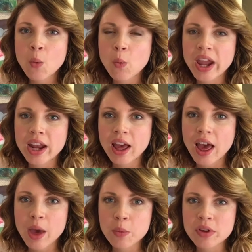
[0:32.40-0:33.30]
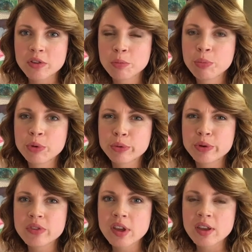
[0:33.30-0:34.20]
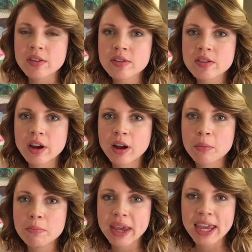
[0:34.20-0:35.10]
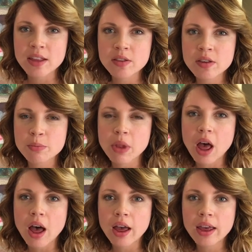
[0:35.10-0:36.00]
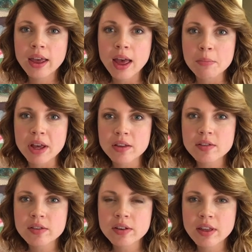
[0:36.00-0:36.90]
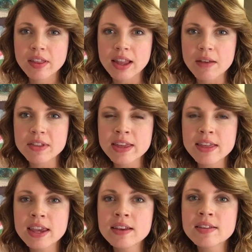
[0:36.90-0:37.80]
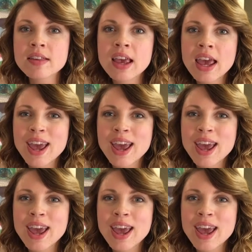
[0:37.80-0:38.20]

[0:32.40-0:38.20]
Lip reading: when I was perusing Sarah Mackenzie's blog, Amongst the Lovely Things.